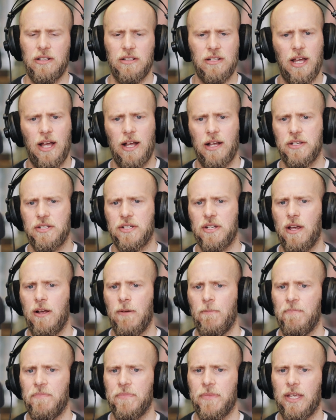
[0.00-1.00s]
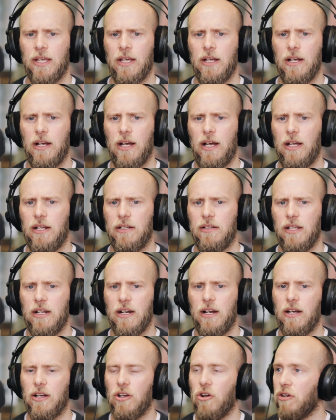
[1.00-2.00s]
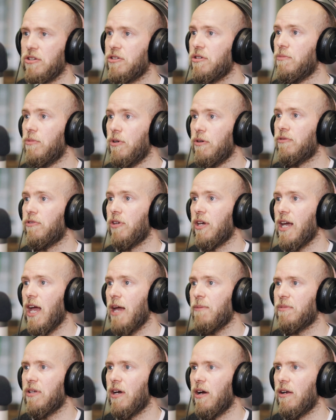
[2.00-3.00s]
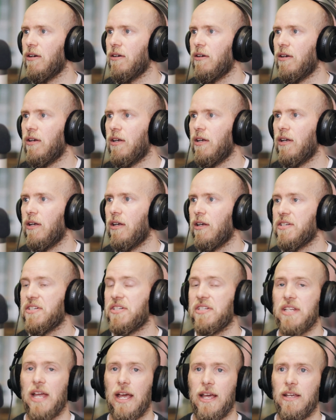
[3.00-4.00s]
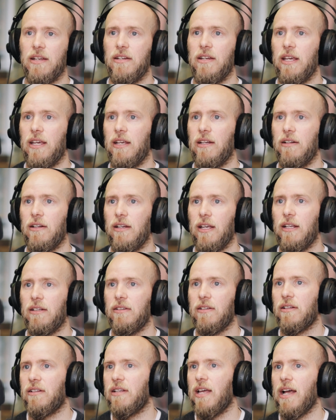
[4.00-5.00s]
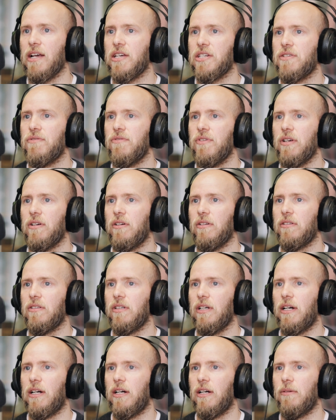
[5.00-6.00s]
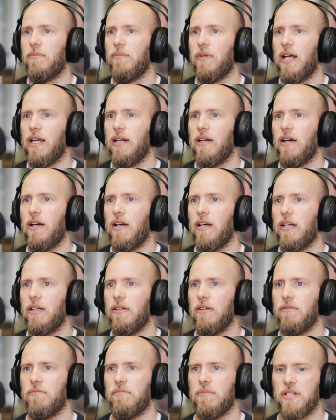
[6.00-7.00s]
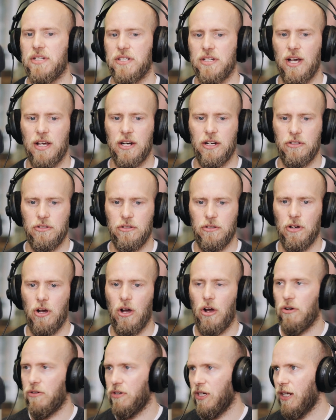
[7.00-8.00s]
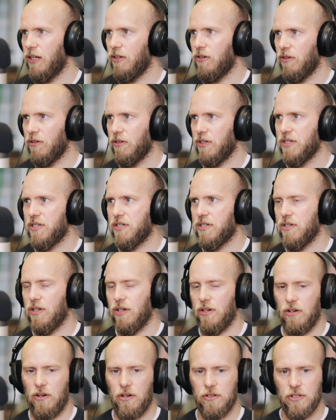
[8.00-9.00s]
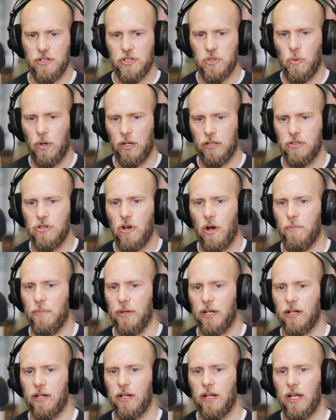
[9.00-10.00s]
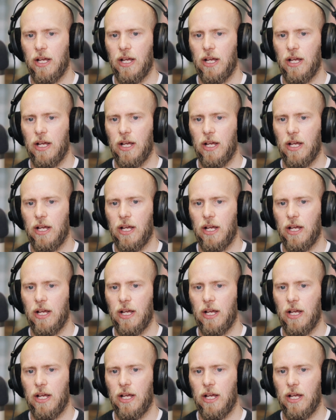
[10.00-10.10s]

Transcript: and tax and then i got to move to cape town stayed in in the tax field um, and i decided to hone in on this uh, on this one topic